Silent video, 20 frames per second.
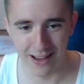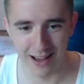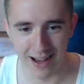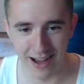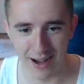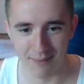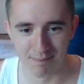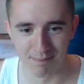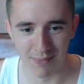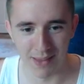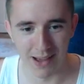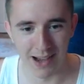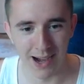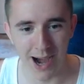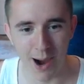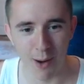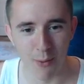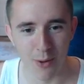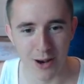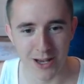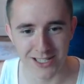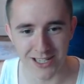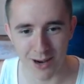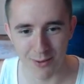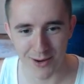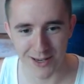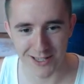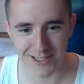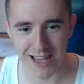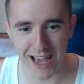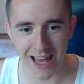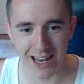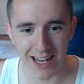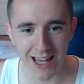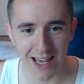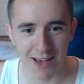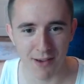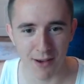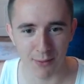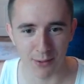I wish
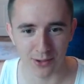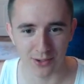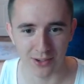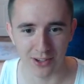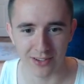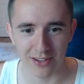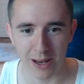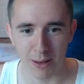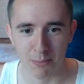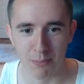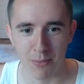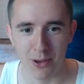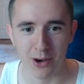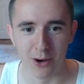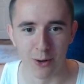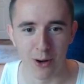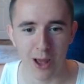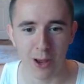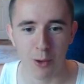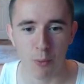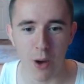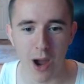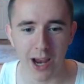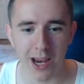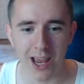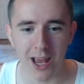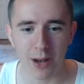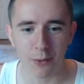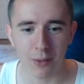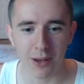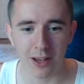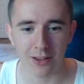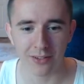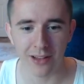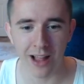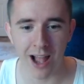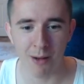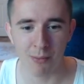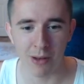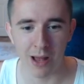Scandinavia was just like bigger. Like why can't we just
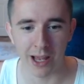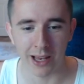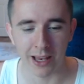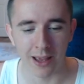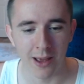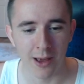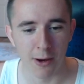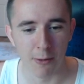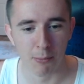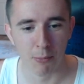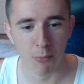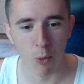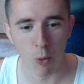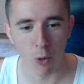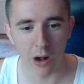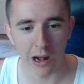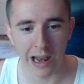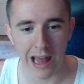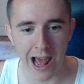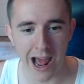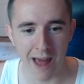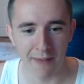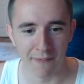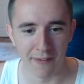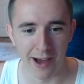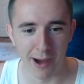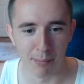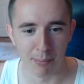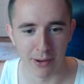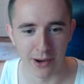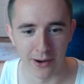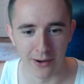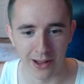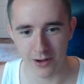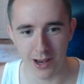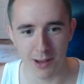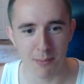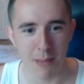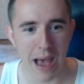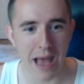have like more land up here?
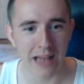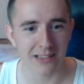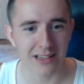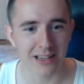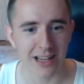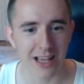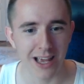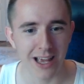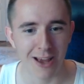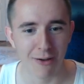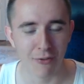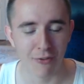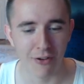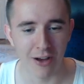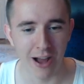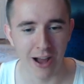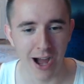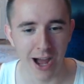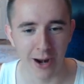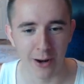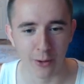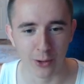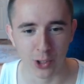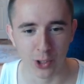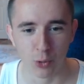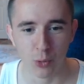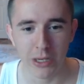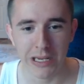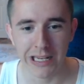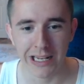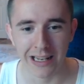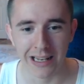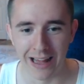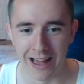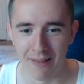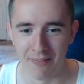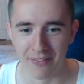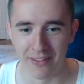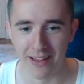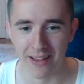Like imagine if I don't know,
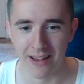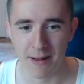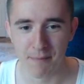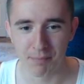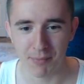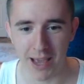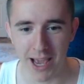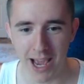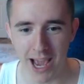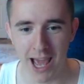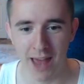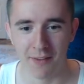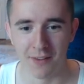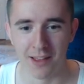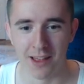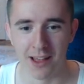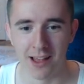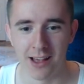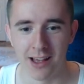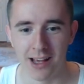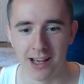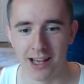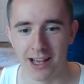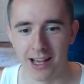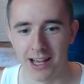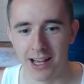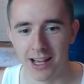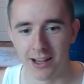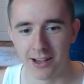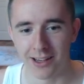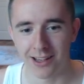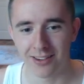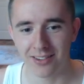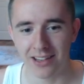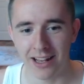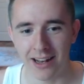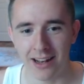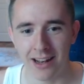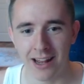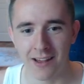Greenland and
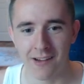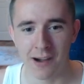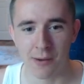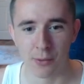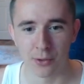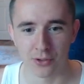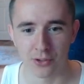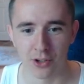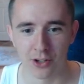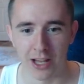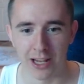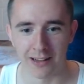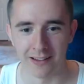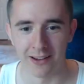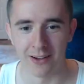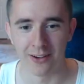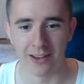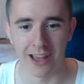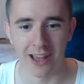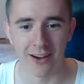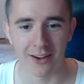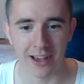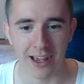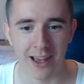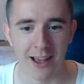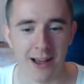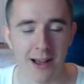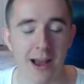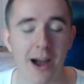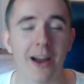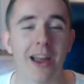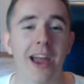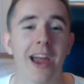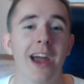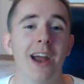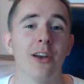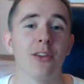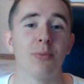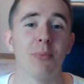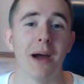Scandinavia was connected. Okay.
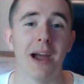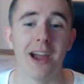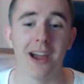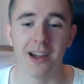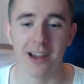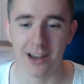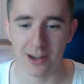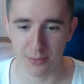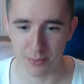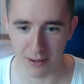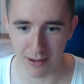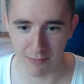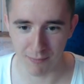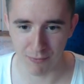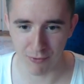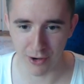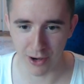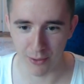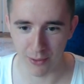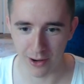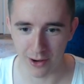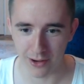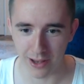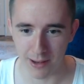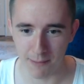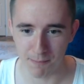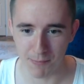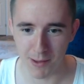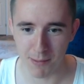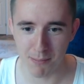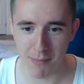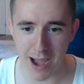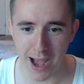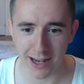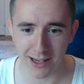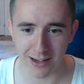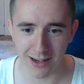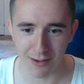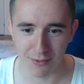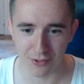Here's my theory. Okay,
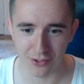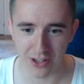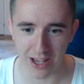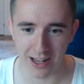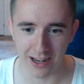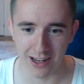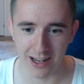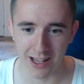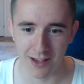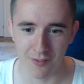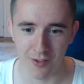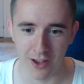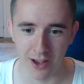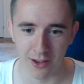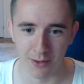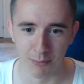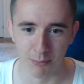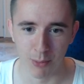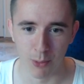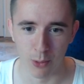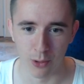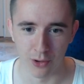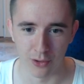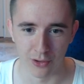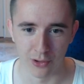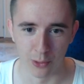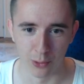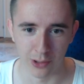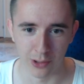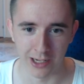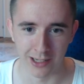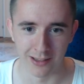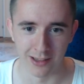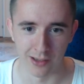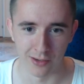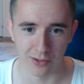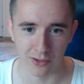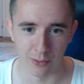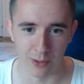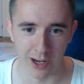imagine if Scandinavia and borders looked like
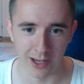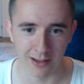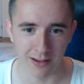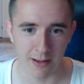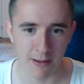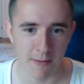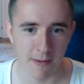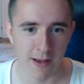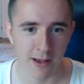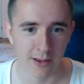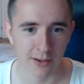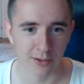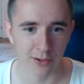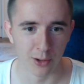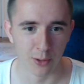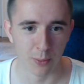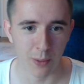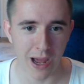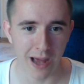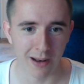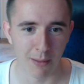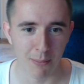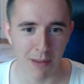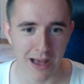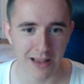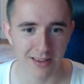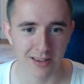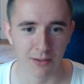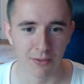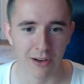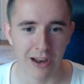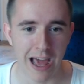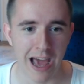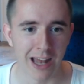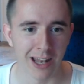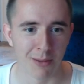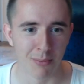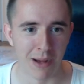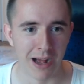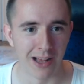this, right? So we had a massive
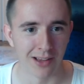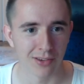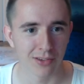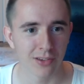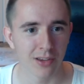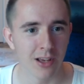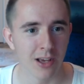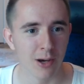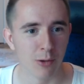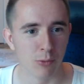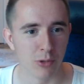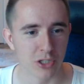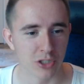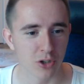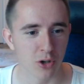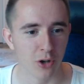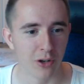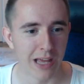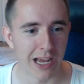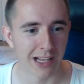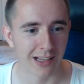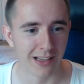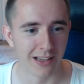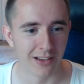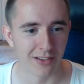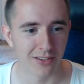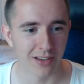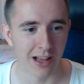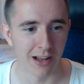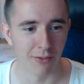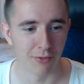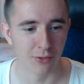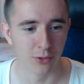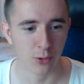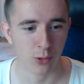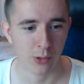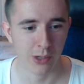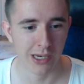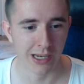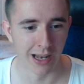landmass which connected itself to
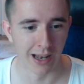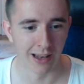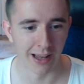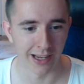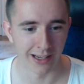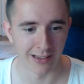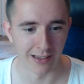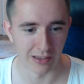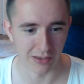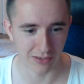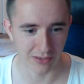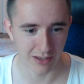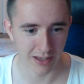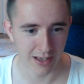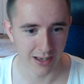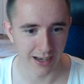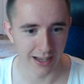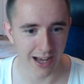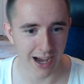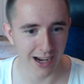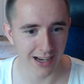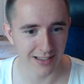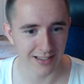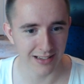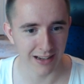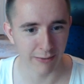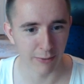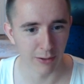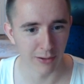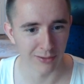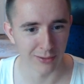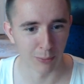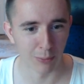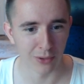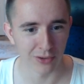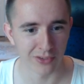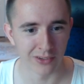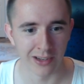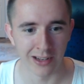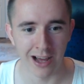Greenland like this, and Iceland also
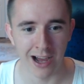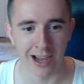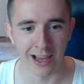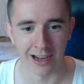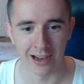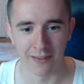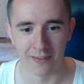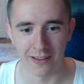wasn't an island.